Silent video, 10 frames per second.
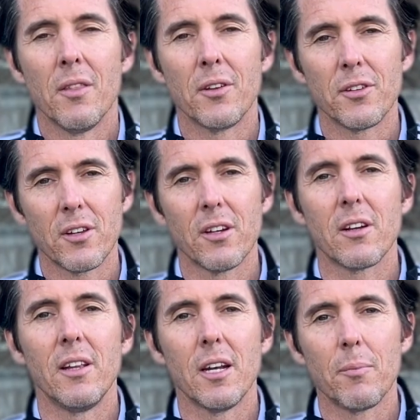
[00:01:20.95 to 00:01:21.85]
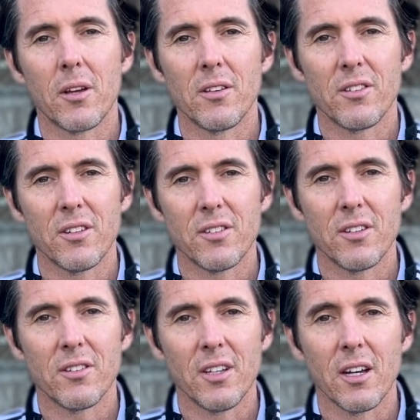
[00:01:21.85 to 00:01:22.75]
This is going to clean up the
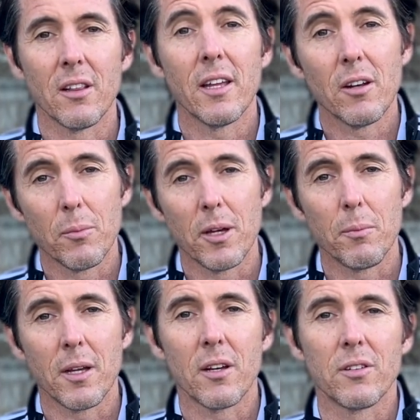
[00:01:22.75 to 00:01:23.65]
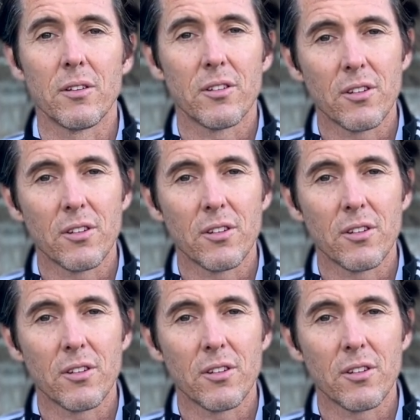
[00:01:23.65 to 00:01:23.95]
consistency a little bit because it's